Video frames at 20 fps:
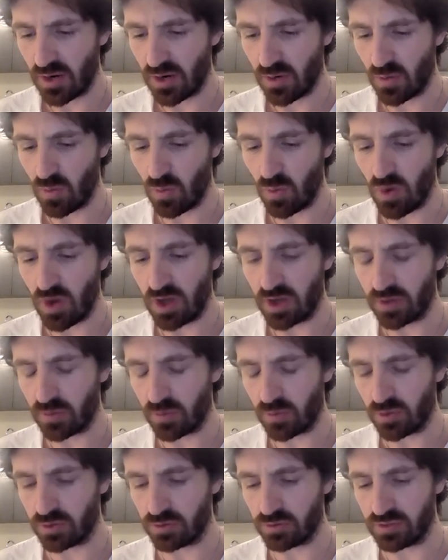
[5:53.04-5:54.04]
what
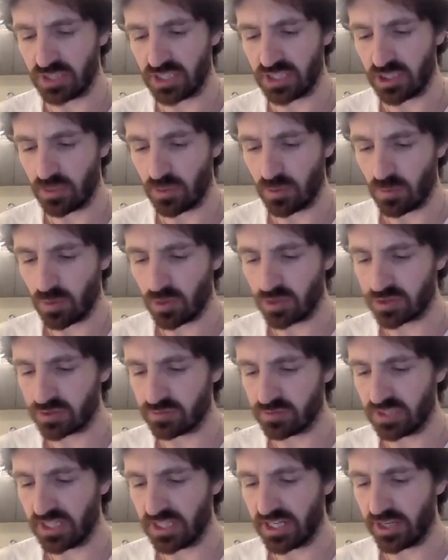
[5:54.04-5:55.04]
was real and what
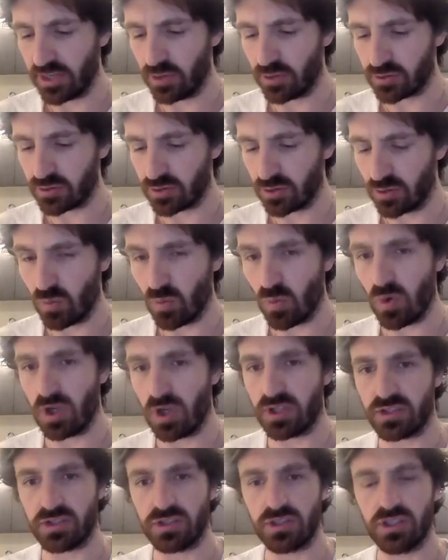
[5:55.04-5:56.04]
wasn't real, and also
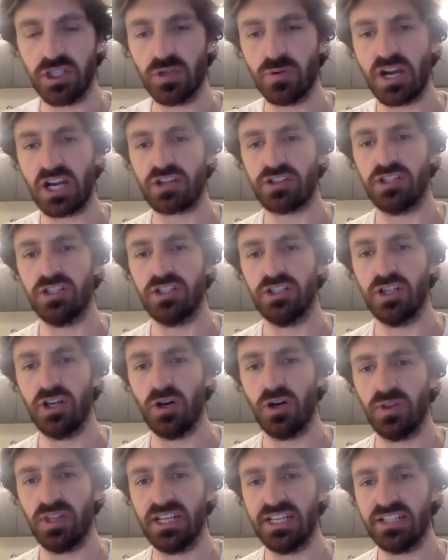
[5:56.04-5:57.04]
what do you actually
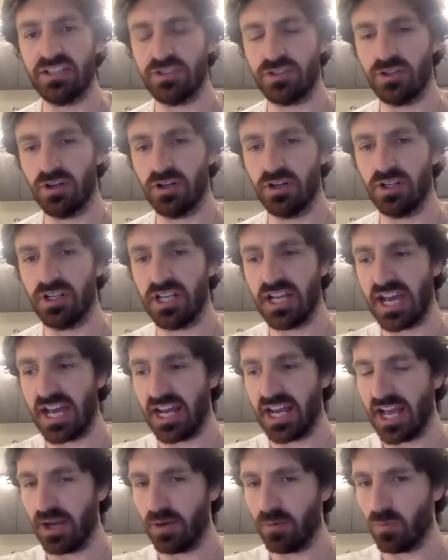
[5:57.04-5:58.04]
know that he's done,
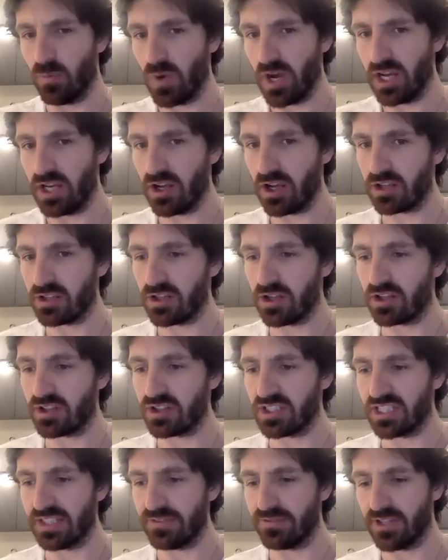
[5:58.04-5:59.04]
and, and, and not, not
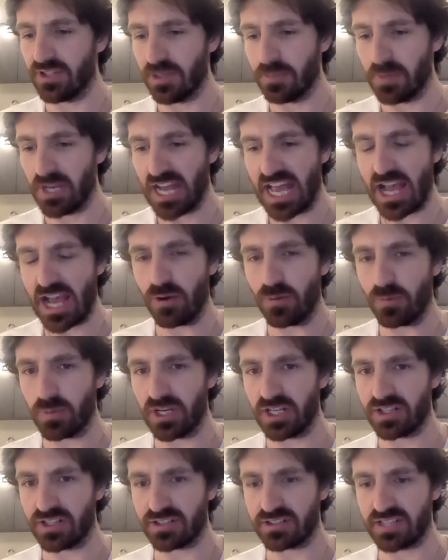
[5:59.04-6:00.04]
to give him an out,
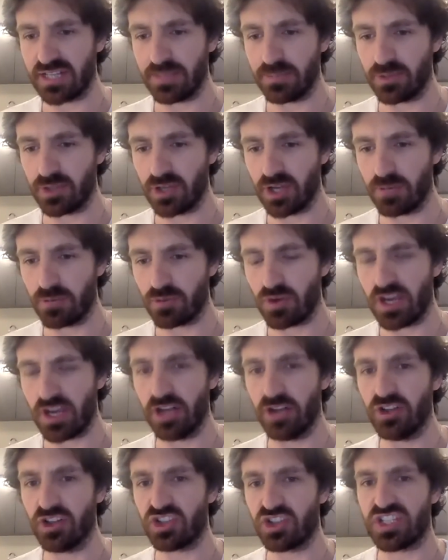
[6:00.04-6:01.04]
but at the same time try
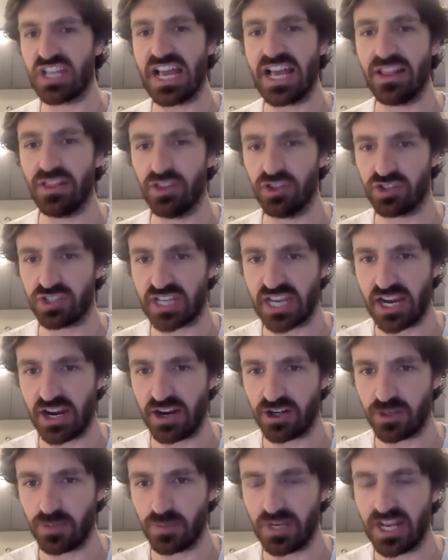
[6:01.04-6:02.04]
and understand this
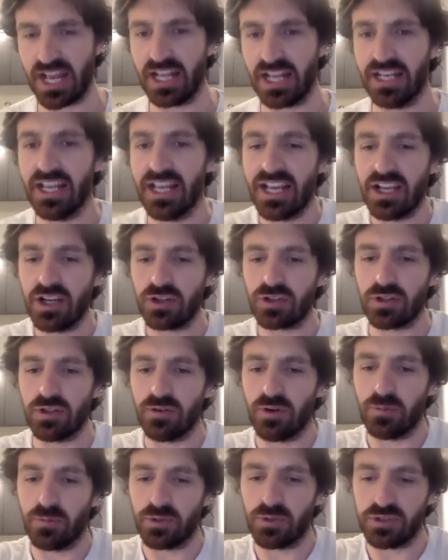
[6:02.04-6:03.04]
character a bit, and sort
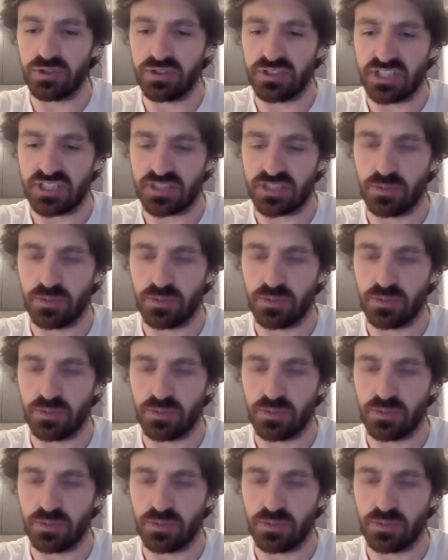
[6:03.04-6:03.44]
of almost use this